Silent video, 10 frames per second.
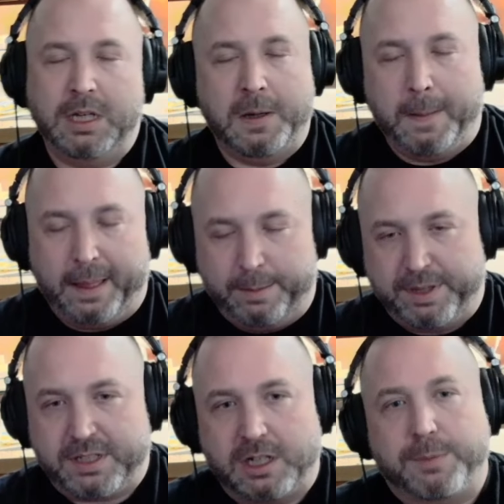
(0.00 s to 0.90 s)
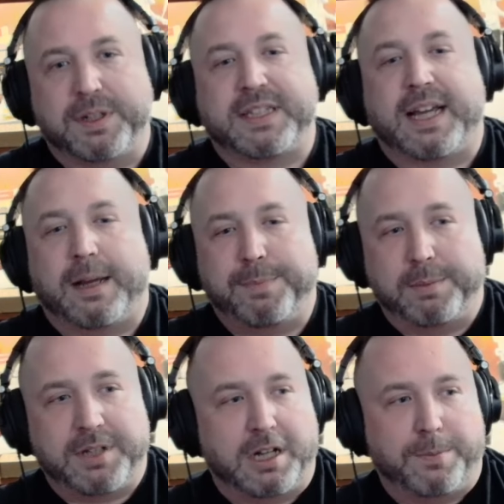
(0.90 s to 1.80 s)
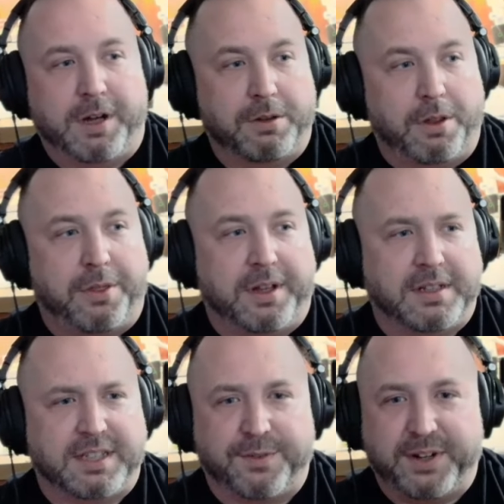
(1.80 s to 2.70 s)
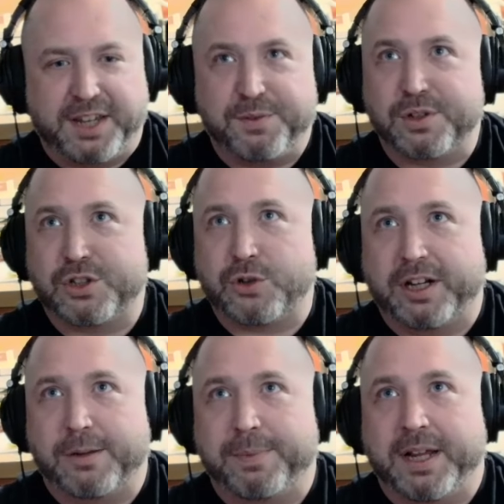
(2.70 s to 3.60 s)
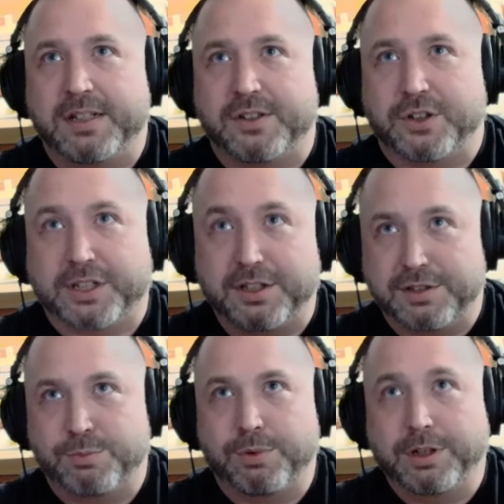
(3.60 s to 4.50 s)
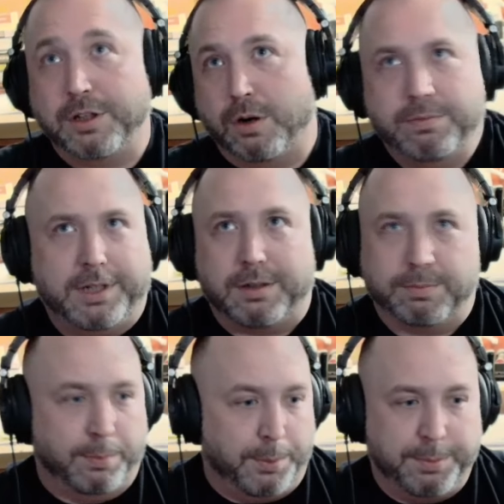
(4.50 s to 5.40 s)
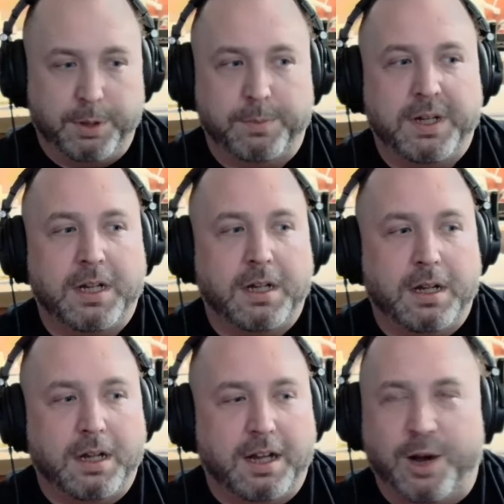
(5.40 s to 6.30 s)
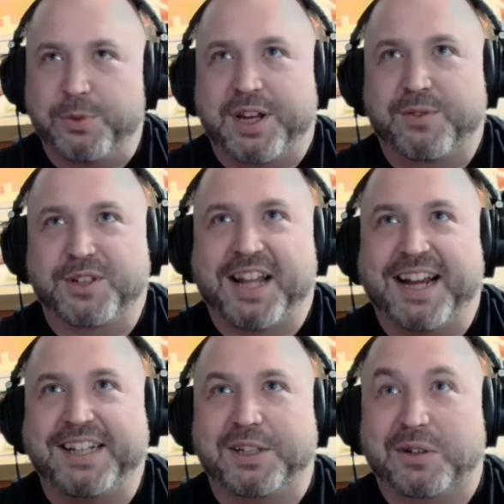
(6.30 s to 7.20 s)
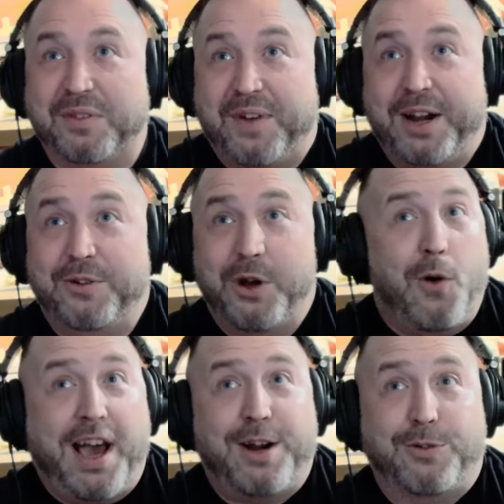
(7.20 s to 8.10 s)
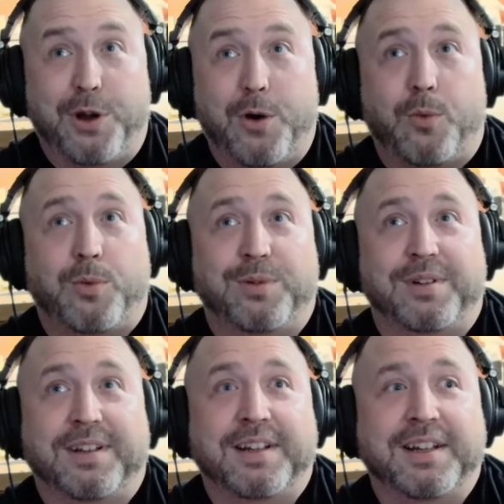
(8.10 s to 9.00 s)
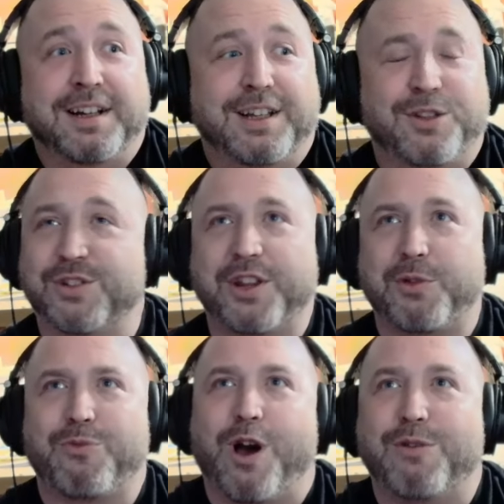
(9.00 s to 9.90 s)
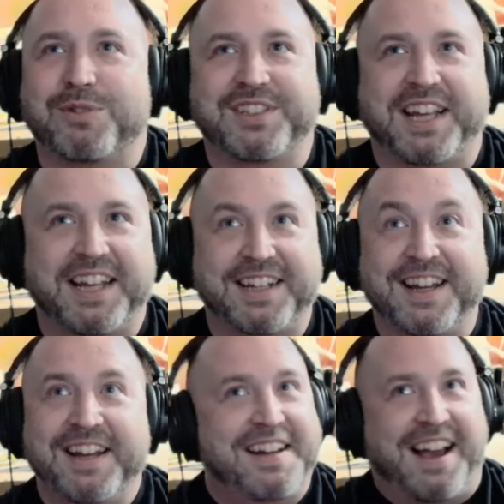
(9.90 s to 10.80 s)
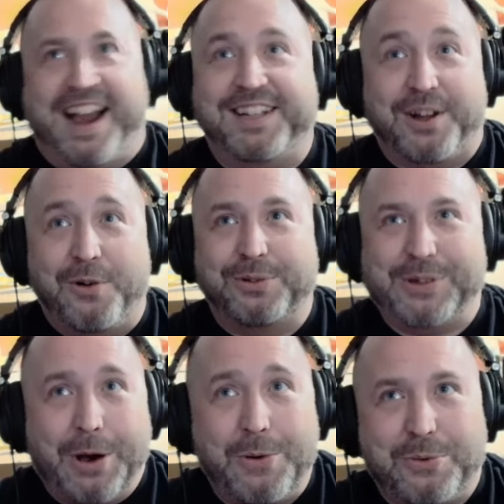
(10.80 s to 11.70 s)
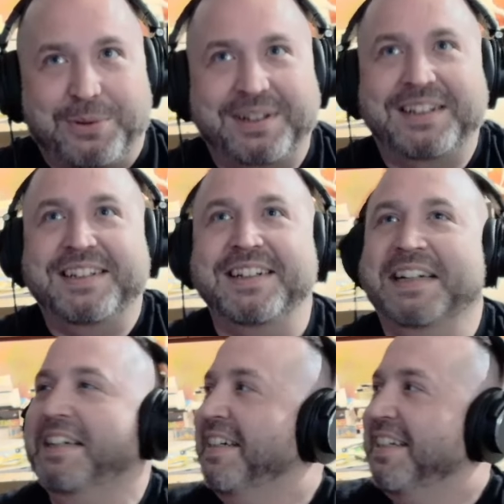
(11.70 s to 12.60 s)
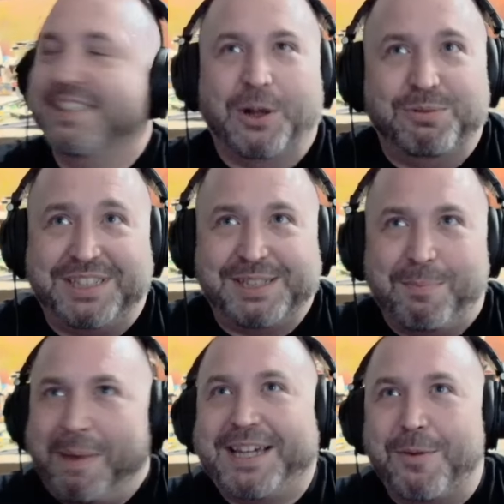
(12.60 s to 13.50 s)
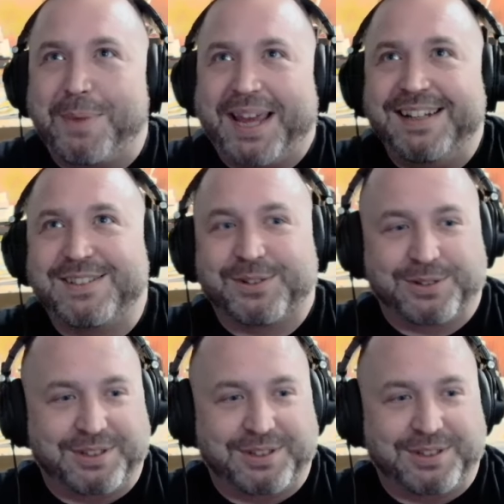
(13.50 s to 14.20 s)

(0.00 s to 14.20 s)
I'm not talking about that. I'm talking about other things. Like, if I give you a straight up answer, like, this is what, here, boom, boom, I would never lie to you. If I don't know, I don't know. There's nothing wrong with saying, I don't know. Don't just make up answers.